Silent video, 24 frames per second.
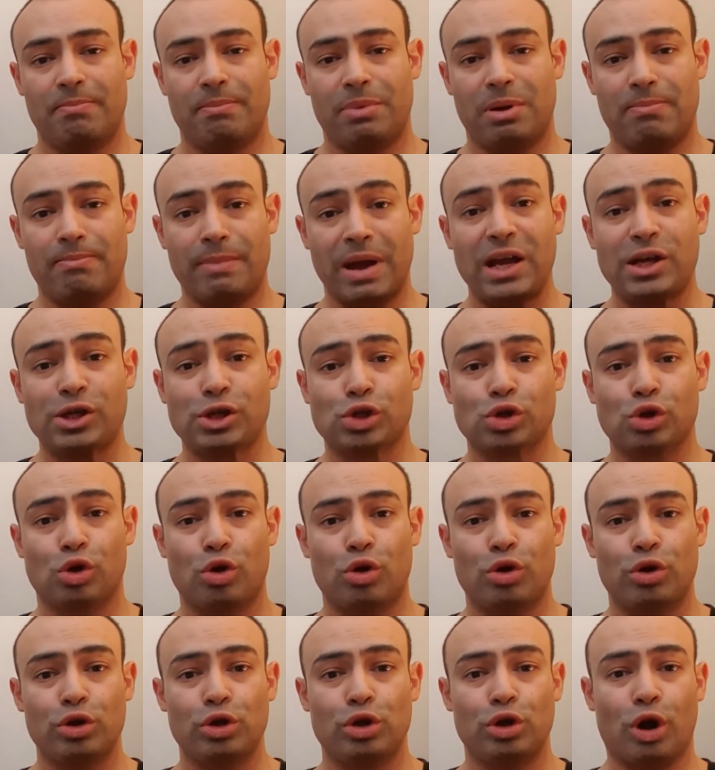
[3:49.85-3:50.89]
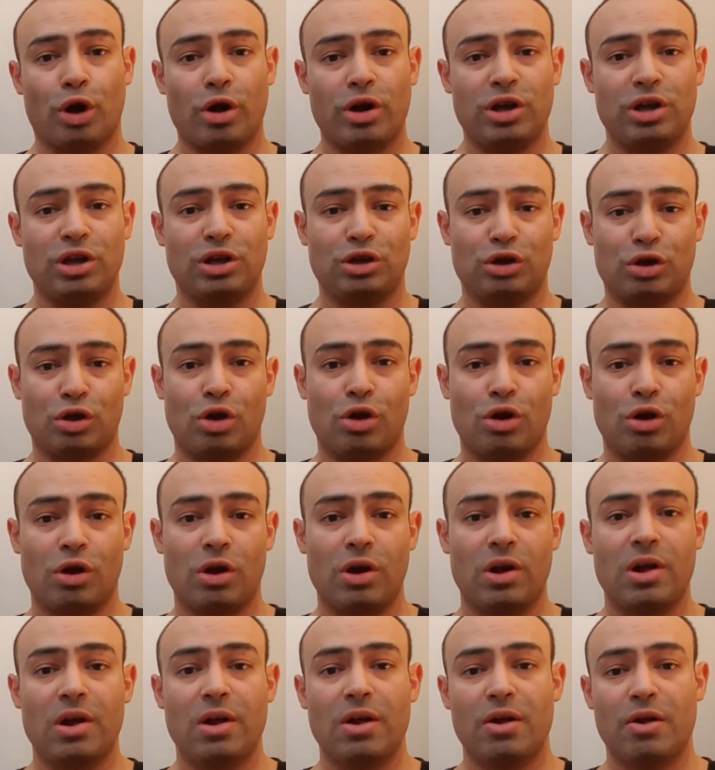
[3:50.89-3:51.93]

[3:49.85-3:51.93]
But make sure you don't incur